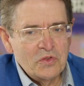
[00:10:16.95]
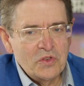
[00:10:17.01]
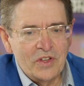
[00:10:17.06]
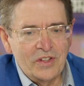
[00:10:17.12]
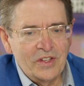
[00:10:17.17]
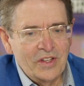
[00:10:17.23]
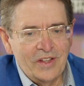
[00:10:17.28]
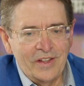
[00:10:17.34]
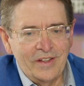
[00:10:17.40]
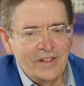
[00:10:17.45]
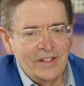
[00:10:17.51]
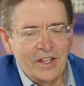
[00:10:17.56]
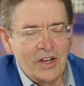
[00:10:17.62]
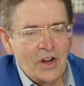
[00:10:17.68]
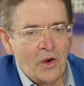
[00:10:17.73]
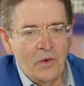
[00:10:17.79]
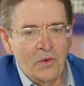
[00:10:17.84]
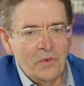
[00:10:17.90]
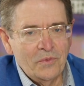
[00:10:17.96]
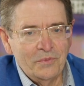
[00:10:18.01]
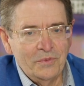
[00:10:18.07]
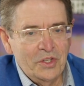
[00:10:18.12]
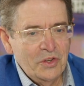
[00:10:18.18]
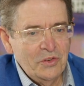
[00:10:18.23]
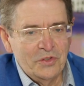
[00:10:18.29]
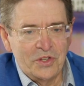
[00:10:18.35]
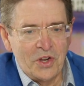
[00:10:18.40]

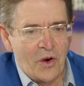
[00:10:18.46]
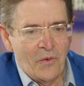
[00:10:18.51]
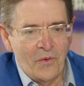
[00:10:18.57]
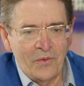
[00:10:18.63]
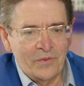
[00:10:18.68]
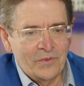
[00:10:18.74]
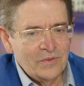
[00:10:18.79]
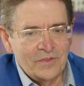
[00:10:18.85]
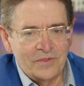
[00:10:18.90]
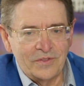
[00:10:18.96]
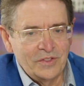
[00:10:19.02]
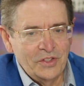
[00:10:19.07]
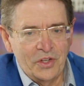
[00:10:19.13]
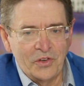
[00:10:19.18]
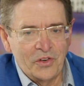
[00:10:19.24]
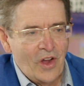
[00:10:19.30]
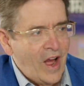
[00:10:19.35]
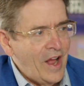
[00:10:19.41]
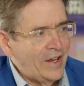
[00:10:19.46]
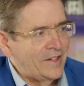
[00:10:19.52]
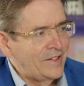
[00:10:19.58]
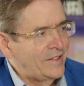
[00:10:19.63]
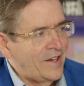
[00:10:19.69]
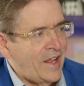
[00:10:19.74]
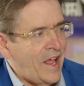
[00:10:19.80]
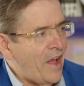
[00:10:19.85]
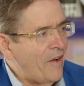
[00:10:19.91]
don't you're not
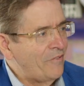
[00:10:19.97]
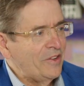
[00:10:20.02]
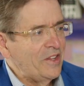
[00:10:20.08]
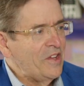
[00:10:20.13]
heavily